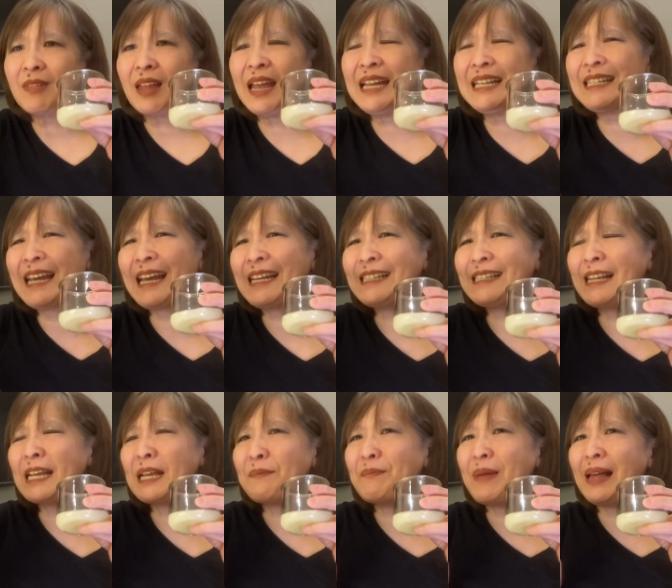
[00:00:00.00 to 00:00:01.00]
It tastes
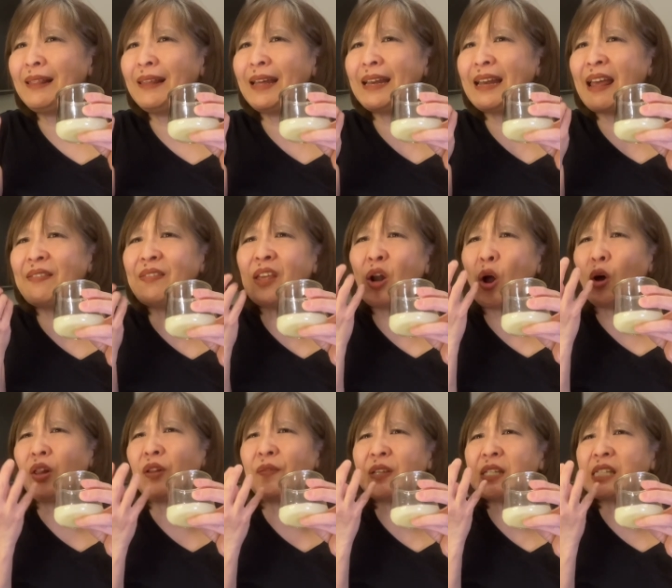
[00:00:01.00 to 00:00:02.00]
like melon, and then
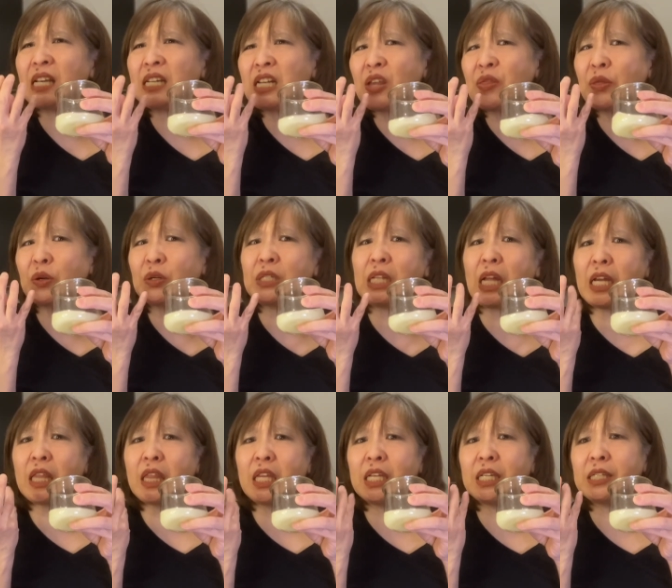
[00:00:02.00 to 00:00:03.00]
all of a sudden there's
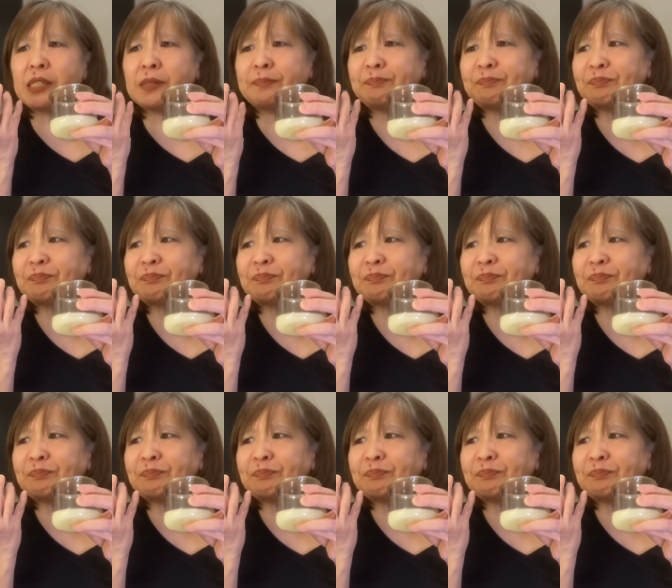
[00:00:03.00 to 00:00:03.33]
like this